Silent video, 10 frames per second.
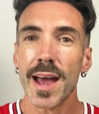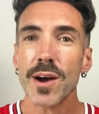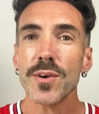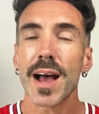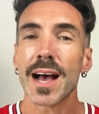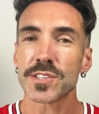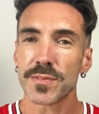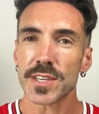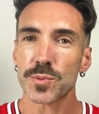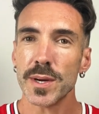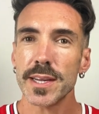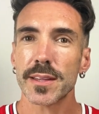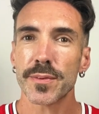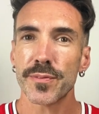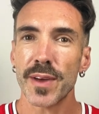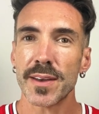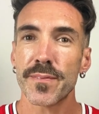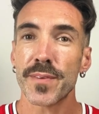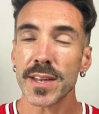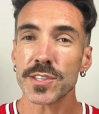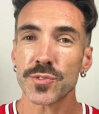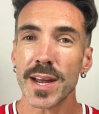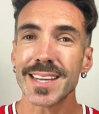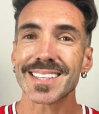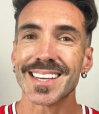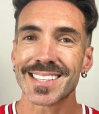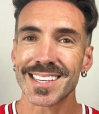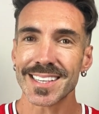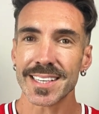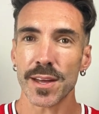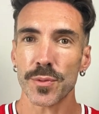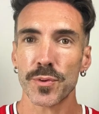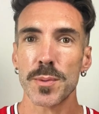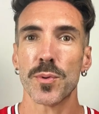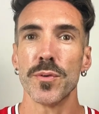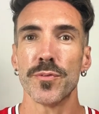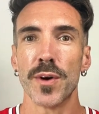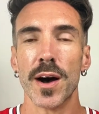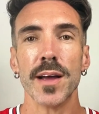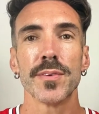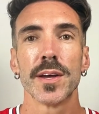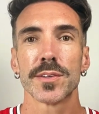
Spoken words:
now, as of this week, the Fed funds rate is sitting at 3.5